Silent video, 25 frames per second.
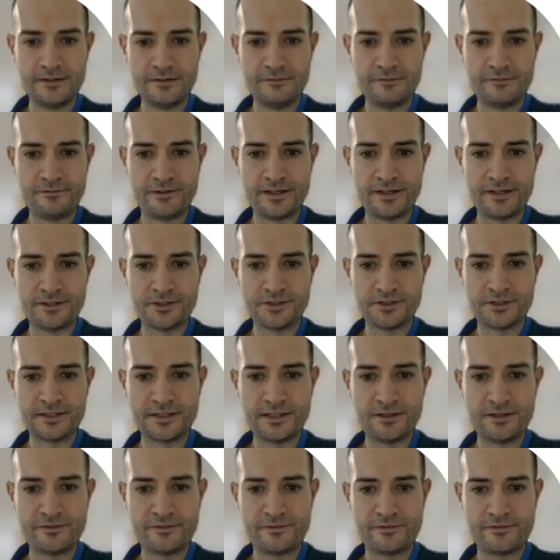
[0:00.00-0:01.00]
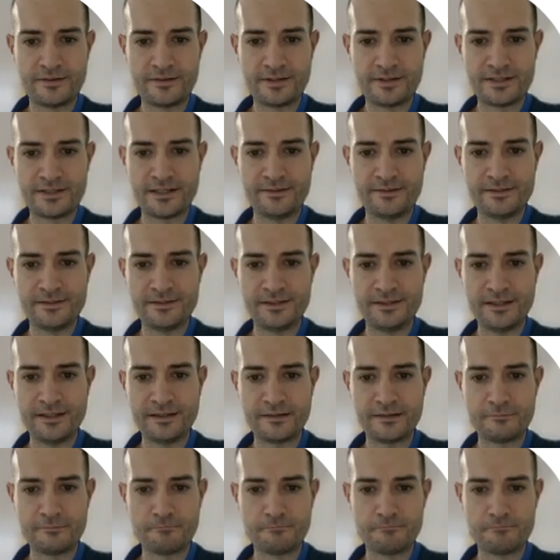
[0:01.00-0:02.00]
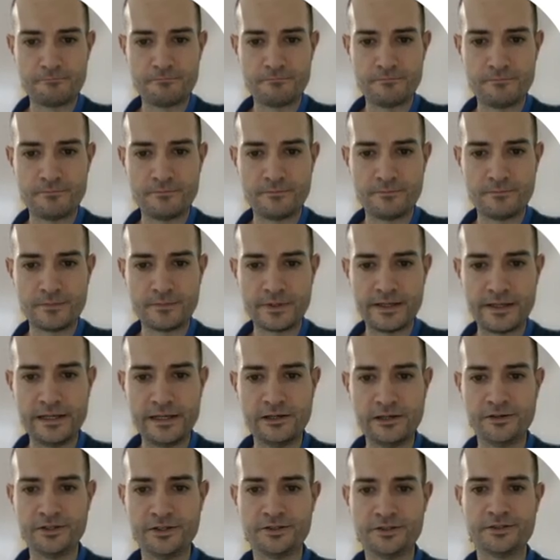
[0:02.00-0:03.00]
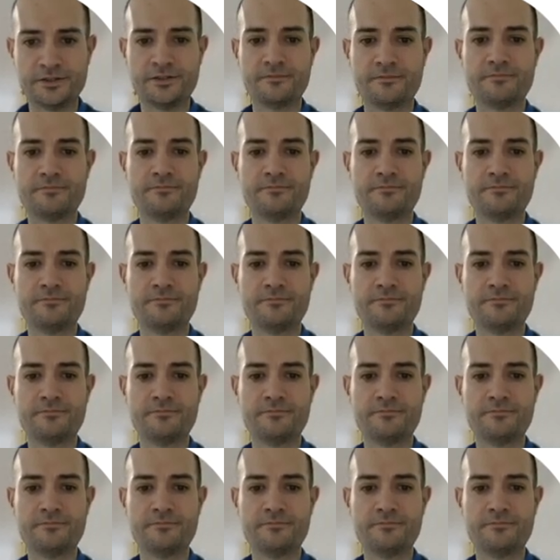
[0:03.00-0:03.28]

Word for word: for a total of 17 kilonewton.